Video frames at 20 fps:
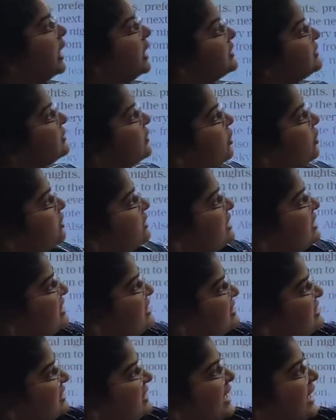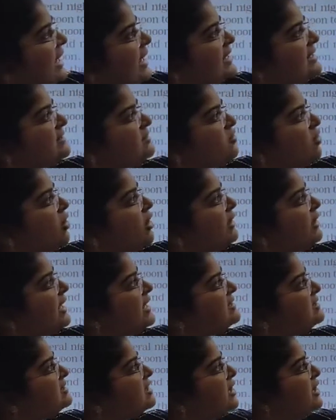So this day is known
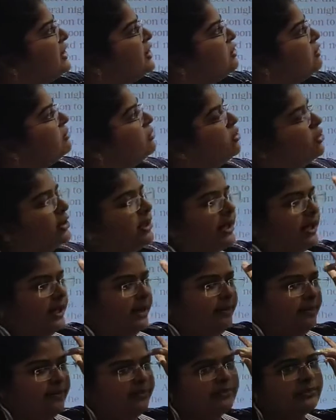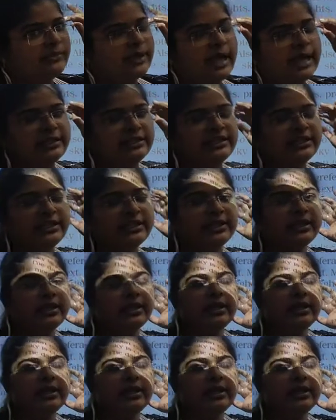as the new moon day, and the